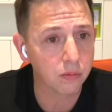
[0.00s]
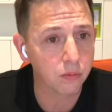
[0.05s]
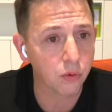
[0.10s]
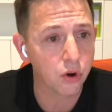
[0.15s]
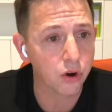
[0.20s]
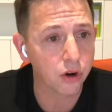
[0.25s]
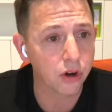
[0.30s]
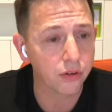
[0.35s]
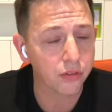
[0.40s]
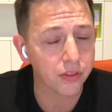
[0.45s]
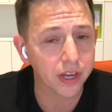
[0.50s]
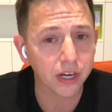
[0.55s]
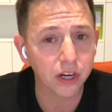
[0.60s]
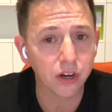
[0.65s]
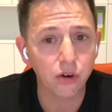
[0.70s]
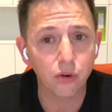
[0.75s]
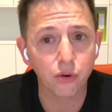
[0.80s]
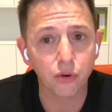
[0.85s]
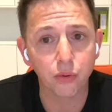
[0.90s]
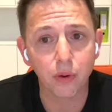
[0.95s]
work on that
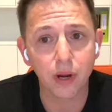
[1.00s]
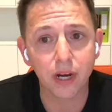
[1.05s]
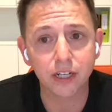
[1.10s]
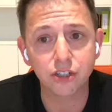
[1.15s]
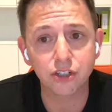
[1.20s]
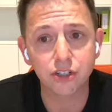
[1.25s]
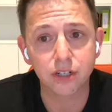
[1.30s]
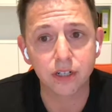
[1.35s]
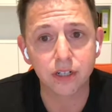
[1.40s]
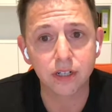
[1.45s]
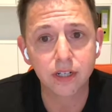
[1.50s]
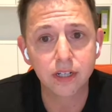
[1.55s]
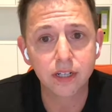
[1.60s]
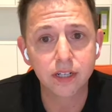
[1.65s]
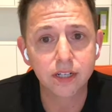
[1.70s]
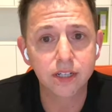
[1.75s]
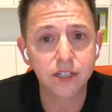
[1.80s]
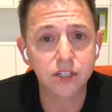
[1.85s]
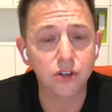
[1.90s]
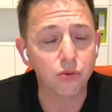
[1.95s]
call to action.
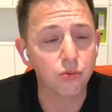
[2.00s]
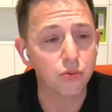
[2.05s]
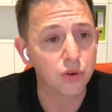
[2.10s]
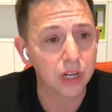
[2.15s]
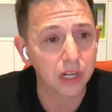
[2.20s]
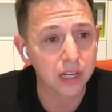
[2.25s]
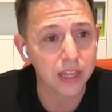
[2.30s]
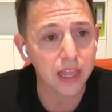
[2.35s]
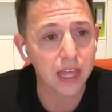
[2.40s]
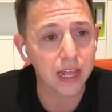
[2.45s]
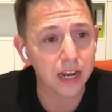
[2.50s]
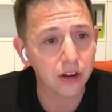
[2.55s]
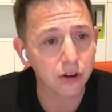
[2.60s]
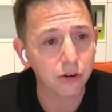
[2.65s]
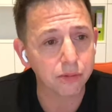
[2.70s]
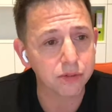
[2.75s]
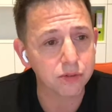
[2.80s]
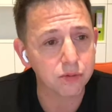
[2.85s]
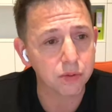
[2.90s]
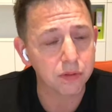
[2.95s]
So really that
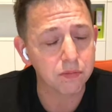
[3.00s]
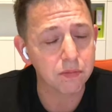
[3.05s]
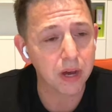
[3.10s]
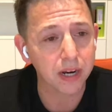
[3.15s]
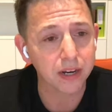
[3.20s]
helps with